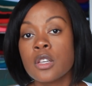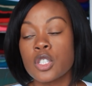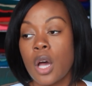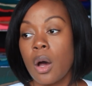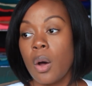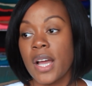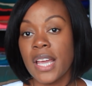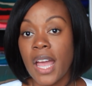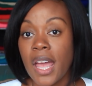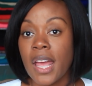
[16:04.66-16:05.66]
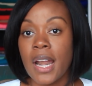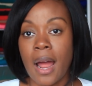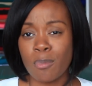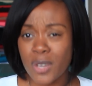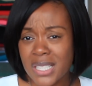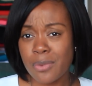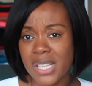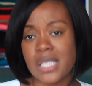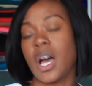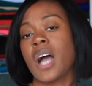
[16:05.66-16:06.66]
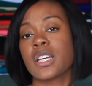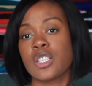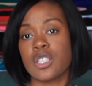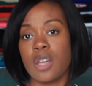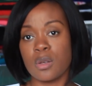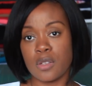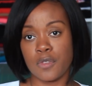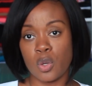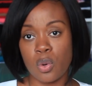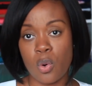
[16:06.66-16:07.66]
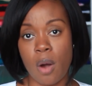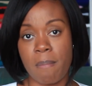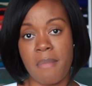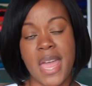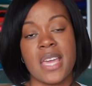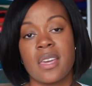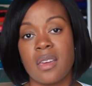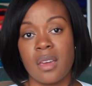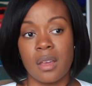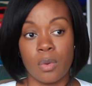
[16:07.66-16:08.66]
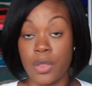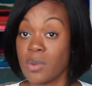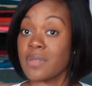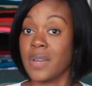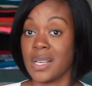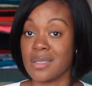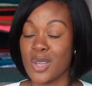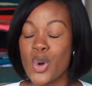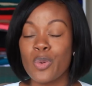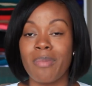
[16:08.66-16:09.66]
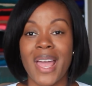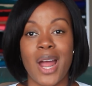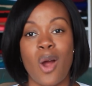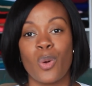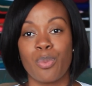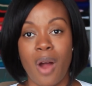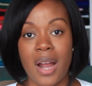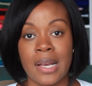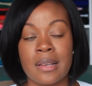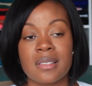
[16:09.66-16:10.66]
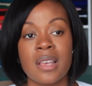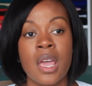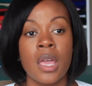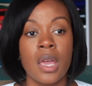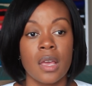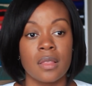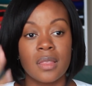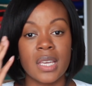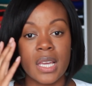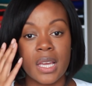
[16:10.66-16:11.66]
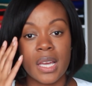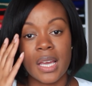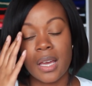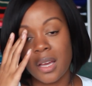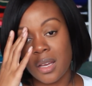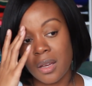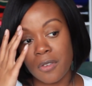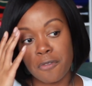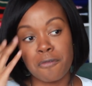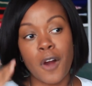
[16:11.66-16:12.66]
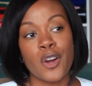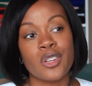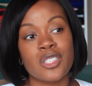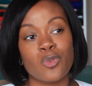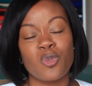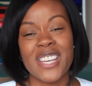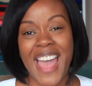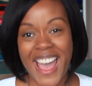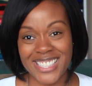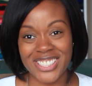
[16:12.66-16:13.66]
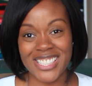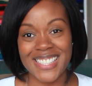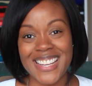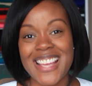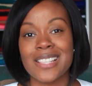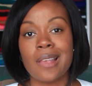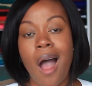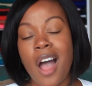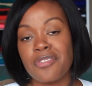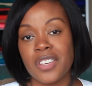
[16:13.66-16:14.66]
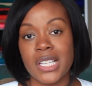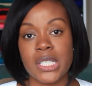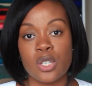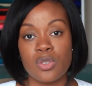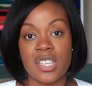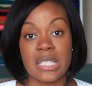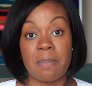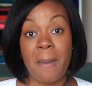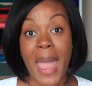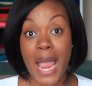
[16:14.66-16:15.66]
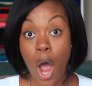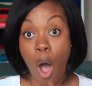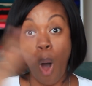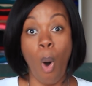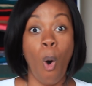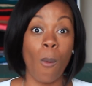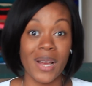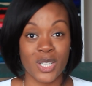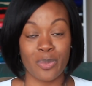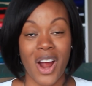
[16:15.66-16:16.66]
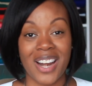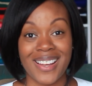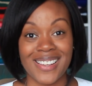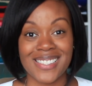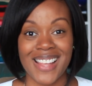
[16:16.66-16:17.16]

So again, I'm really, really talking to those of you who are making, those of us who make our own products. The first reaction is often to just make a whole bunch of products.